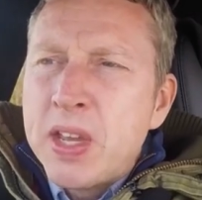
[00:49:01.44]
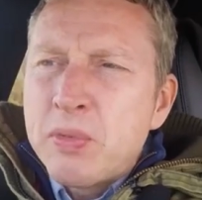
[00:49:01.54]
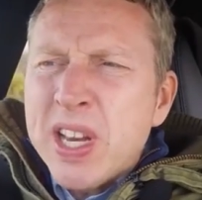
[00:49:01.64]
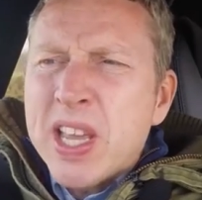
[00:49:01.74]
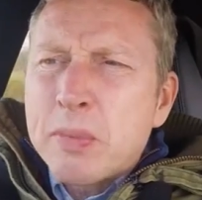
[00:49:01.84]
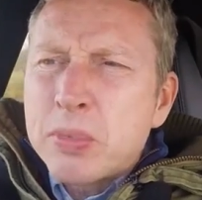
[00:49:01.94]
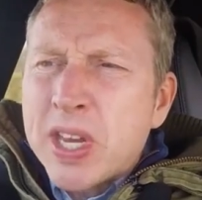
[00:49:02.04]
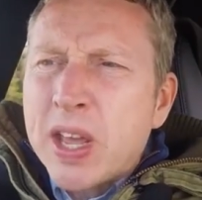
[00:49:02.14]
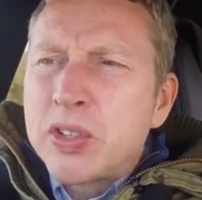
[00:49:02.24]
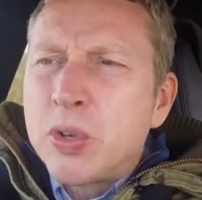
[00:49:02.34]
It really
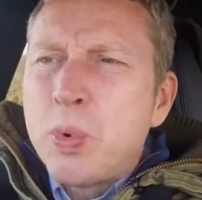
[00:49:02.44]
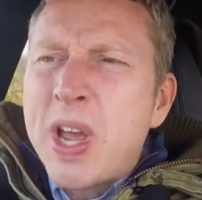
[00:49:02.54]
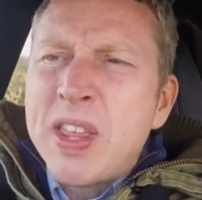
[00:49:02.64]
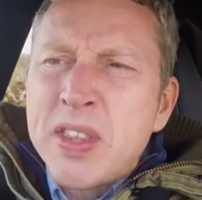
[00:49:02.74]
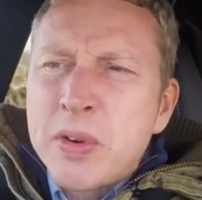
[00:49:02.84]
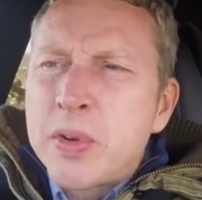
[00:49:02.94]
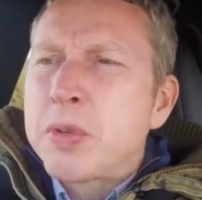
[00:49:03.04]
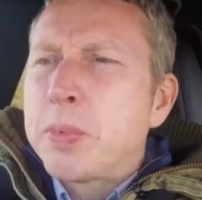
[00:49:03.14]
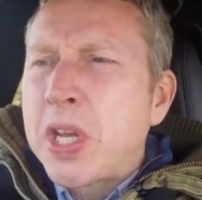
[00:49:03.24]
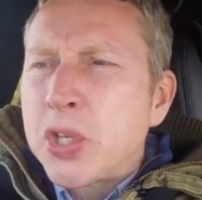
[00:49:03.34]
comes down to whether,
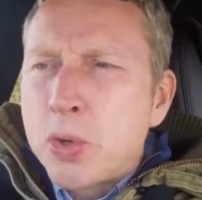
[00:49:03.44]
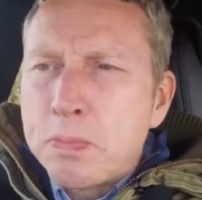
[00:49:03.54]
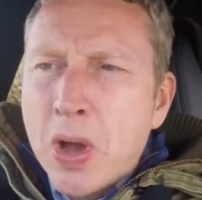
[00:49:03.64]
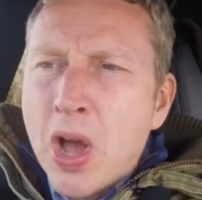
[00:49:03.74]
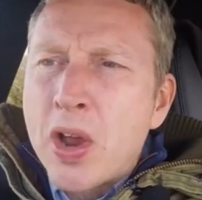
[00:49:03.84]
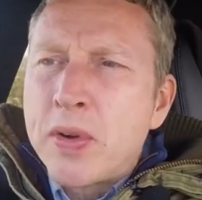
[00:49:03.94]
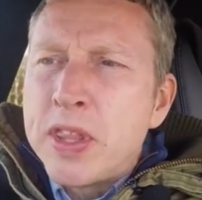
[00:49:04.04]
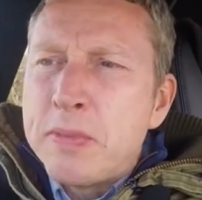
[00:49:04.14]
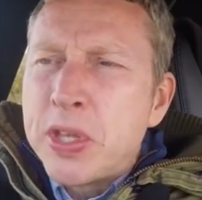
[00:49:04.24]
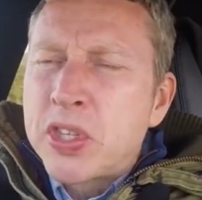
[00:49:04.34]
as a potential buyer
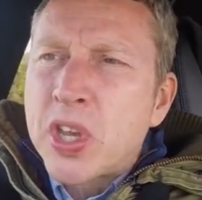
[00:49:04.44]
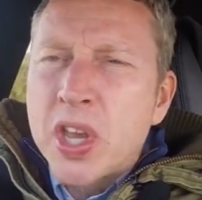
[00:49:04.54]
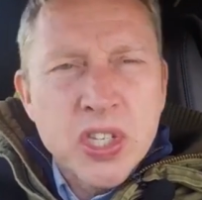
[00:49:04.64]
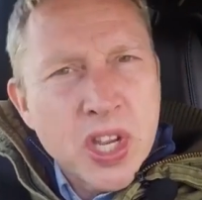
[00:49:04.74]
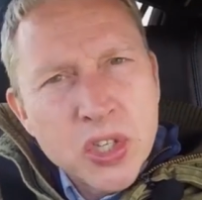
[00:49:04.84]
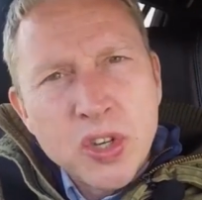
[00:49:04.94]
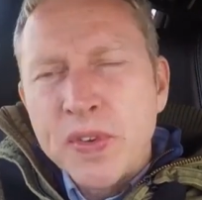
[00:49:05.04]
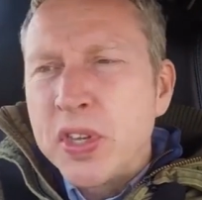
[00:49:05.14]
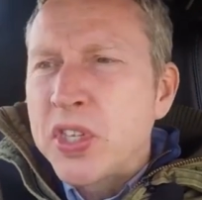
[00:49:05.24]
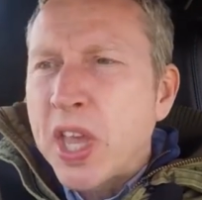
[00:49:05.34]
in the mid-sized
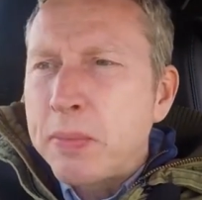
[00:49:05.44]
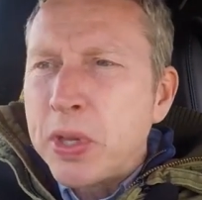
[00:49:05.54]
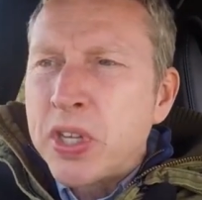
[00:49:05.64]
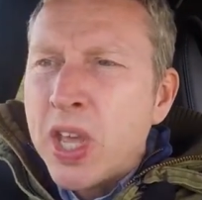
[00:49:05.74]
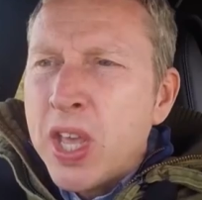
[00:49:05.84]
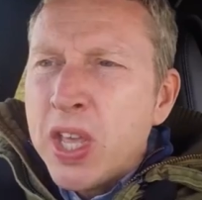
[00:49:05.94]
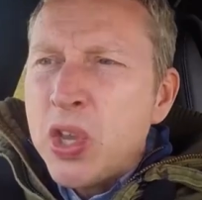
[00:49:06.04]
SUV segment,